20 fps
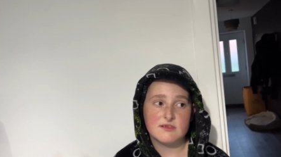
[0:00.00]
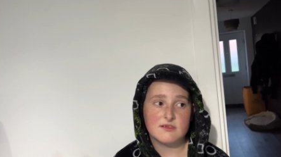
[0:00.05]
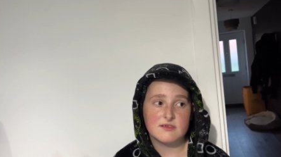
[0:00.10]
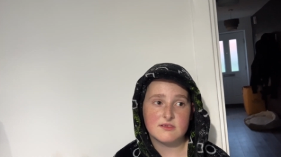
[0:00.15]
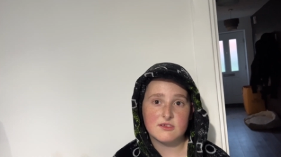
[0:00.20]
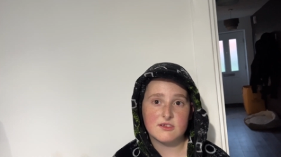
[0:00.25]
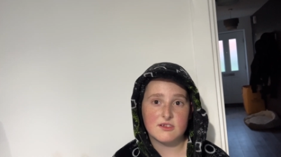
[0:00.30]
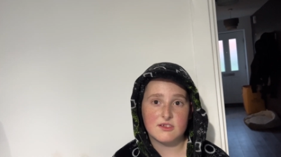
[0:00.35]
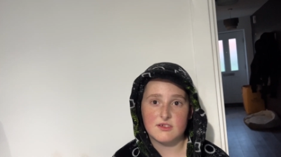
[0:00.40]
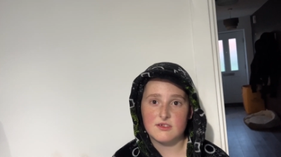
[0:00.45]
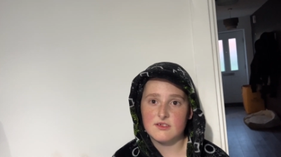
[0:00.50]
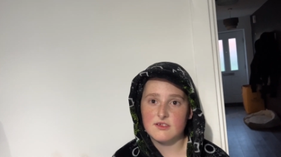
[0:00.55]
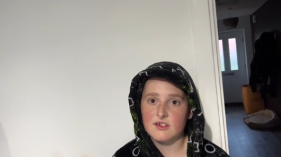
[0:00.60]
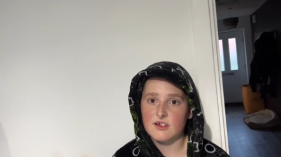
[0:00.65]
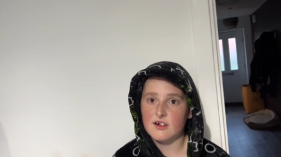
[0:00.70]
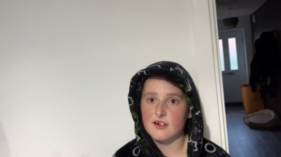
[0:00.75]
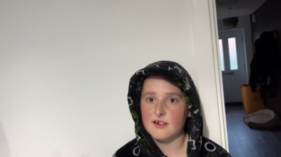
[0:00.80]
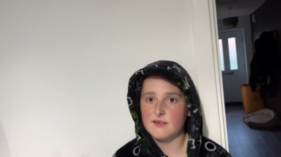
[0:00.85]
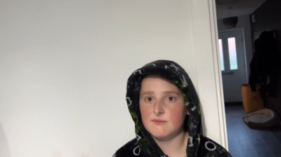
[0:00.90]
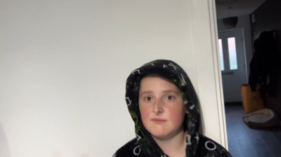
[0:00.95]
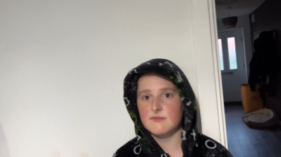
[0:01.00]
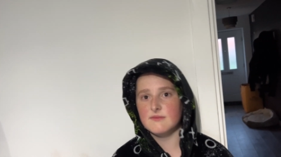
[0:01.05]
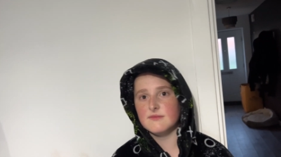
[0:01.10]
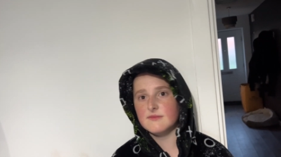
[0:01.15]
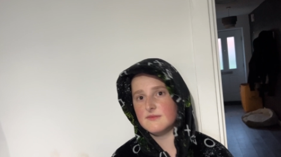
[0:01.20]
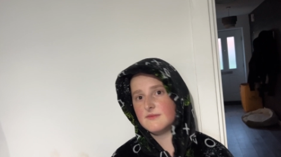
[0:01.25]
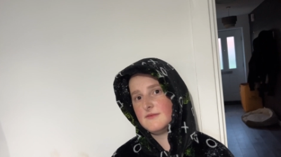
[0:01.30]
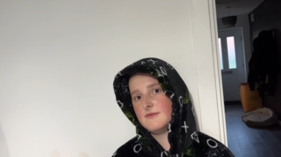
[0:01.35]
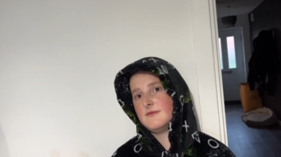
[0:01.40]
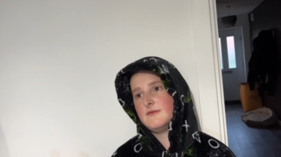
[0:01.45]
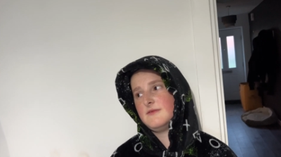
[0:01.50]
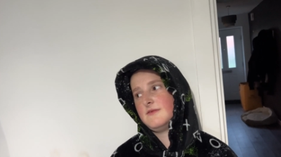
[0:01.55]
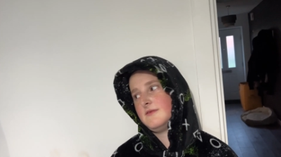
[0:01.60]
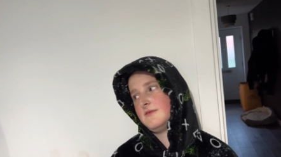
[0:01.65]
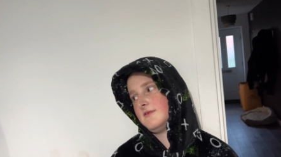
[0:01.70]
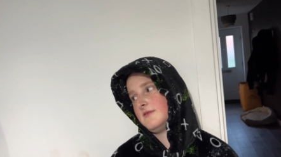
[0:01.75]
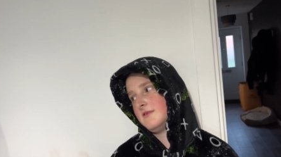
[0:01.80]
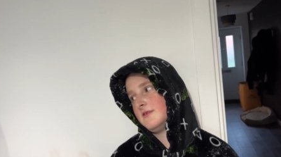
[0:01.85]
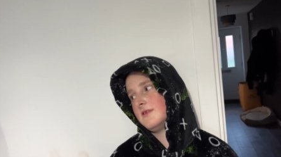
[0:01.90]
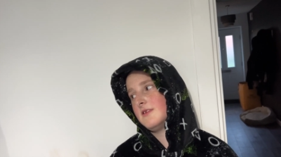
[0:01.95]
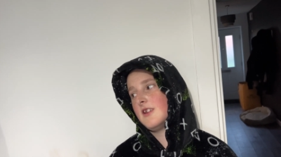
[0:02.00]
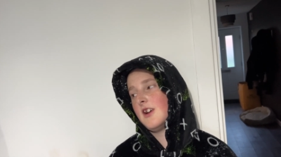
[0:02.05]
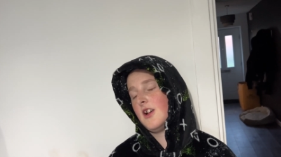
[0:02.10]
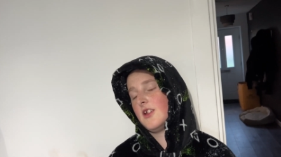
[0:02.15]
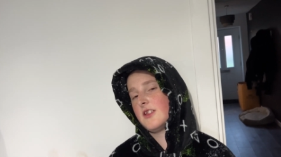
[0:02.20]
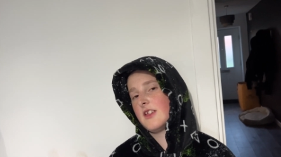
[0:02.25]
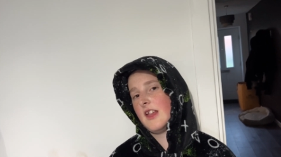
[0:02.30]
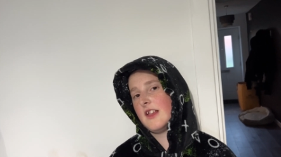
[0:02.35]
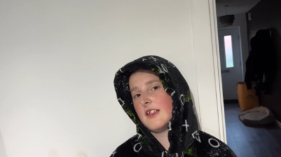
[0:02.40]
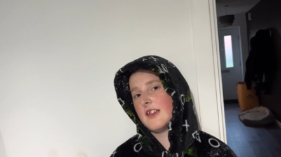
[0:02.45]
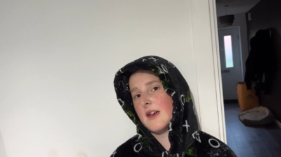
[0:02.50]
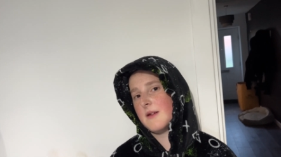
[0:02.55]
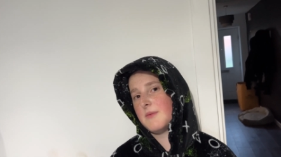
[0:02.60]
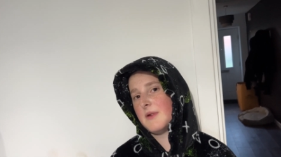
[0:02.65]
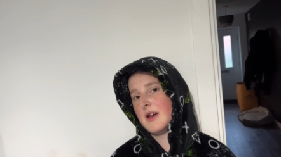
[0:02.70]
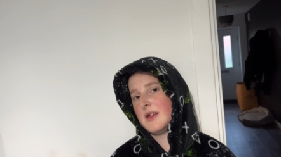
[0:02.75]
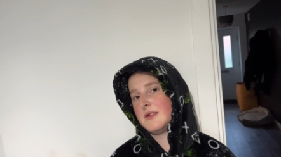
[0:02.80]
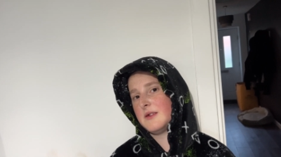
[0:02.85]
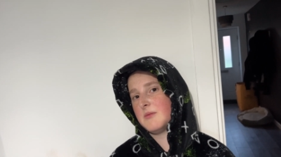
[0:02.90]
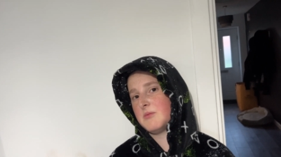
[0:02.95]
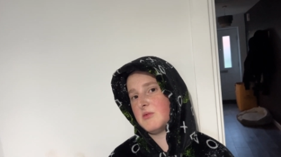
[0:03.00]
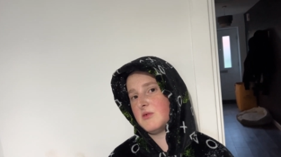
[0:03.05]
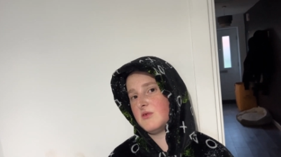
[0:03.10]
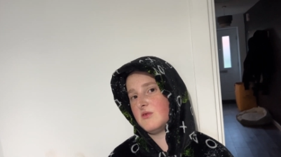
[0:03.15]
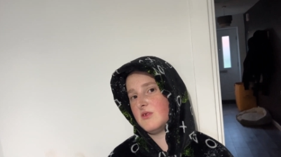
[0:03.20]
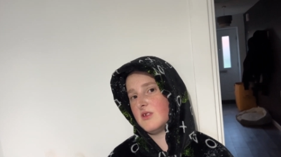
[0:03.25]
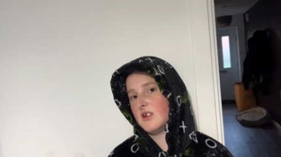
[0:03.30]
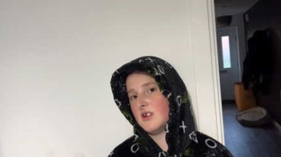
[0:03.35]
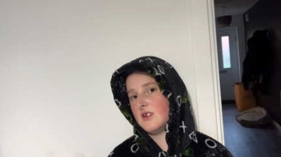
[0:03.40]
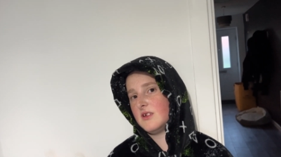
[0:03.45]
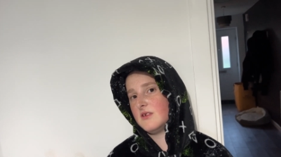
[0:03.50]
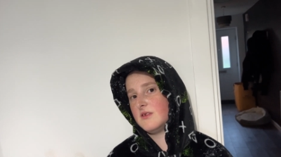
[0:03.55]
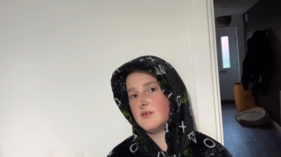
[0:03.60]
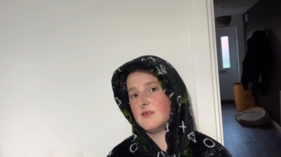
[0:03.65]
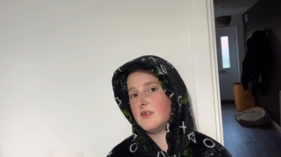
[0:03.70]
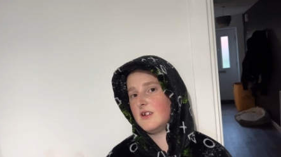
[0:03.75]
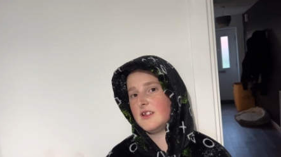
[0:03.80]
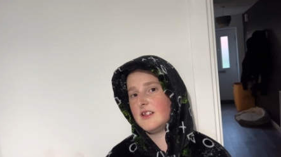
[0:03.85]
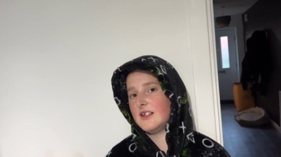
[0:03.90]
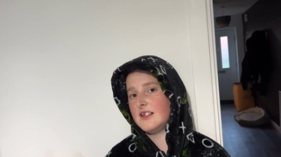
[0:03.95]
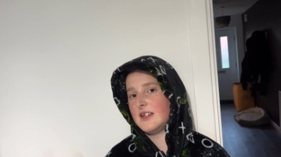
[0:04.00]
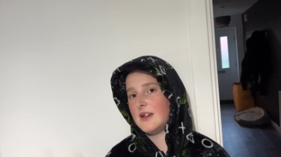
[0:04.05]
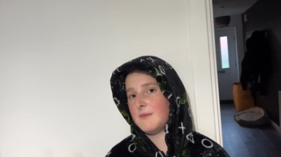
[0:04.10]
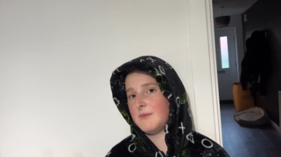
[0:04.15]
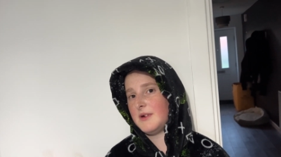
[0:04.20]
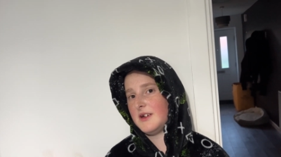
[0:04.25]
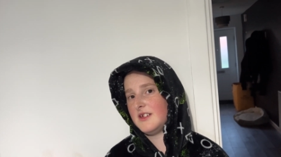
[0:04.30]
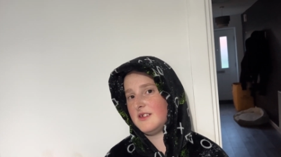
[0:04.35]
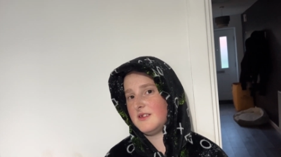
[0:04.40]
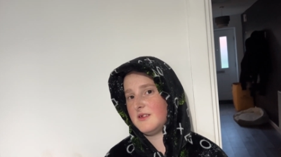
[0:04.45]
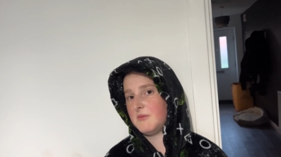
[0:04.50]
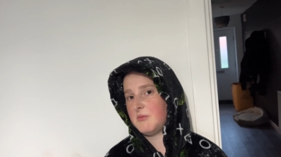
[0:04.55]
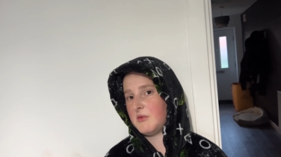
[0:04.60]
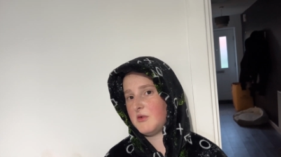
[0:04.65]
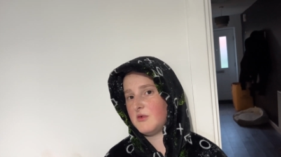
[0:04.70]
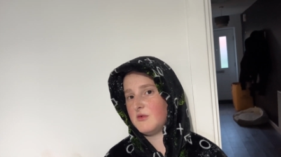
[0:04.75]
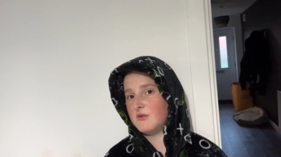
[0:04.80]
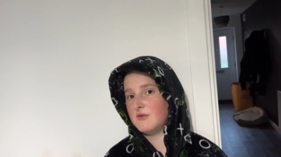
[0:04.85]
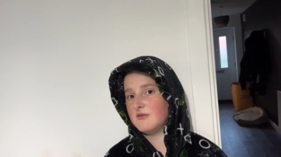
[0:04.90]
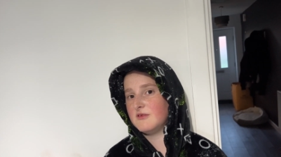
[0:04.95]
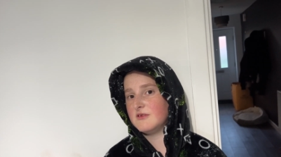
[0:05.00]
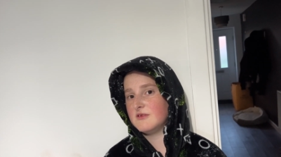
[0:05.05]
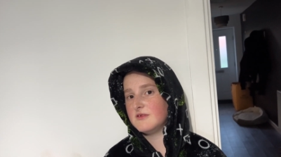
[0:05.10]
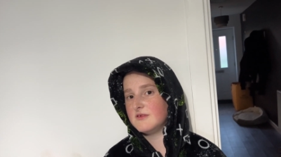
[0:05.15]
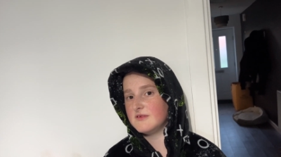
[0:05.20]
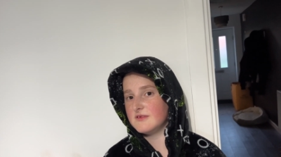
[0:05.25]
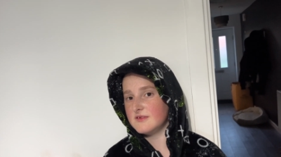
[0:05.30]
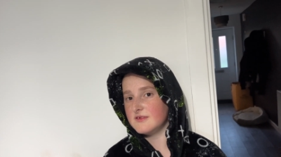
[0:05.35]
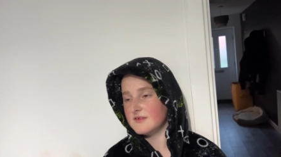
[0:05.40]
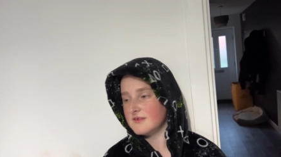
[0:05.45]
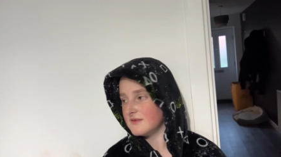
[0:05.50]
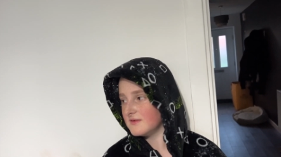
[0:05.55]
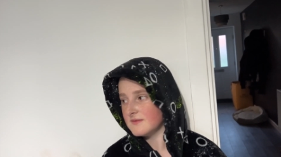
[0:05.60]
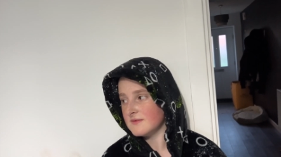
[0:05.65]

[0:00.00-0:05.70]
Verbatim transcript: Not no? this time. No. I did not get did past the ball though. I didn't get past the ball. Didn't you?